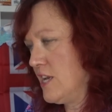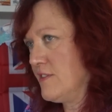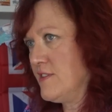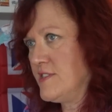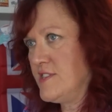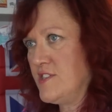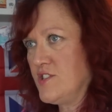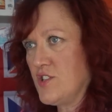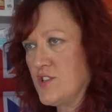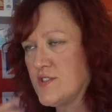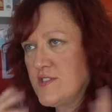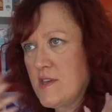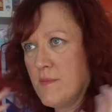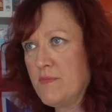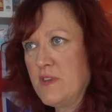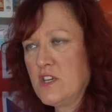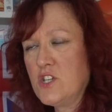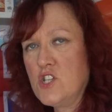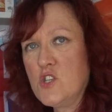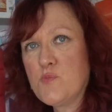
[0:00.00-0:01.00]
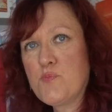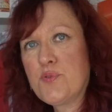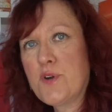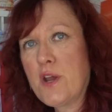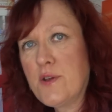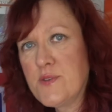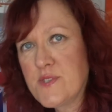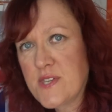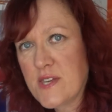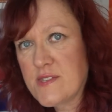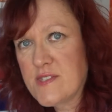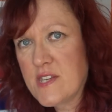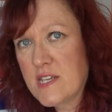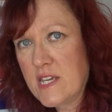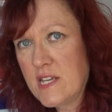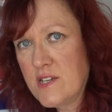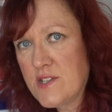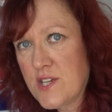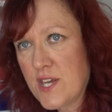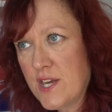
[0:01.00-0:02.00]
and this is just something she's processing
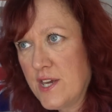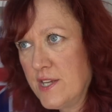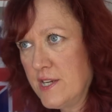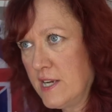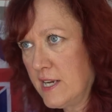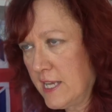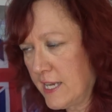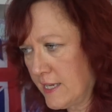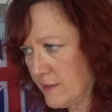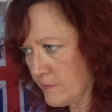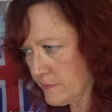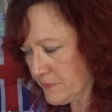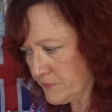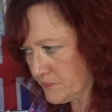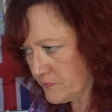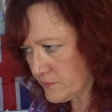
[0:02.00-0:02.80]
internally,